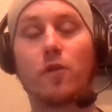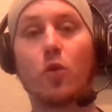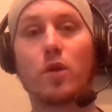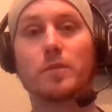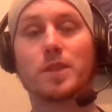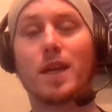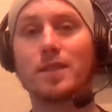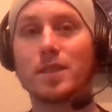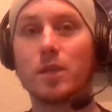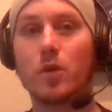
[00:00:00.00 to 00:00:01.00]
forms, not
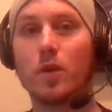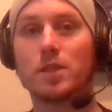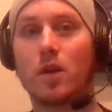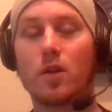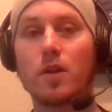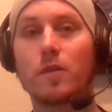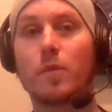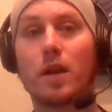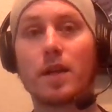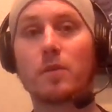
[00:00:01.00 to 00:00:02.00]
just humanoids on Earth,
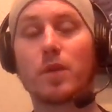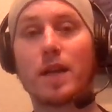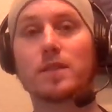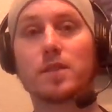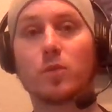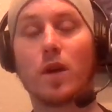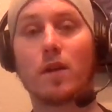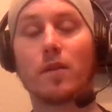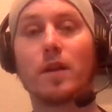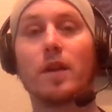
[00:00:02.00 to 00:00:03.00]
but on other planets as
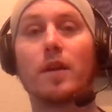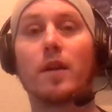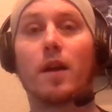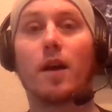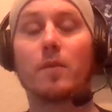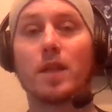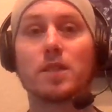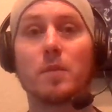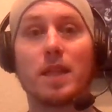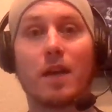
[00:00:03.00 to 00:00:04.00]
well. That
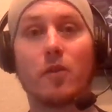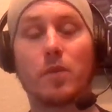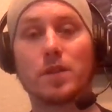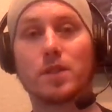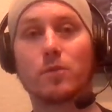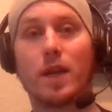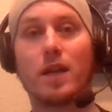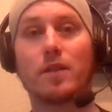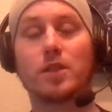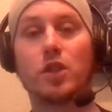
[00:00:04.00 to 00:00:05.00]
doesn't mean that every person right
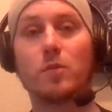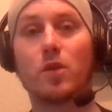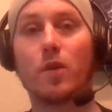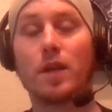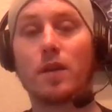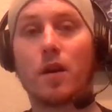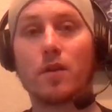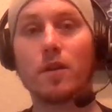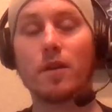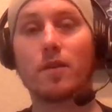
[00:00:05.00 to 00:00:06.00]
now that's a humanoid on
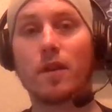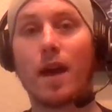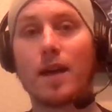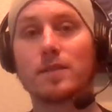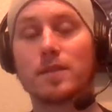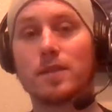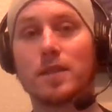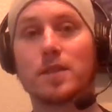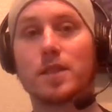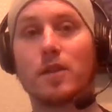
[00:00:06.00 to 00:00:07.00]
Earth has
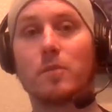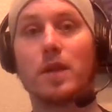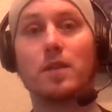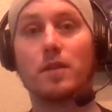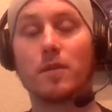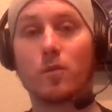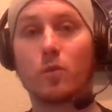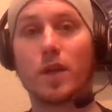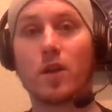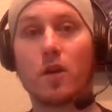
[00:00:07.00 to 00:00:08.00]
necessarily been
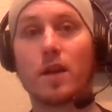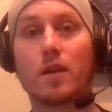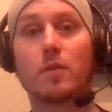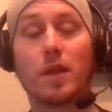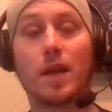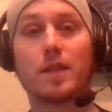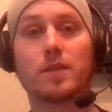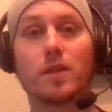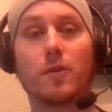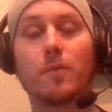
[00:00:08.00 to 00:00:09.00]
reincarnated on other planets,
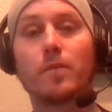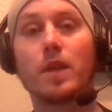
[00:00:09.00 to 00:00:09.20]
though.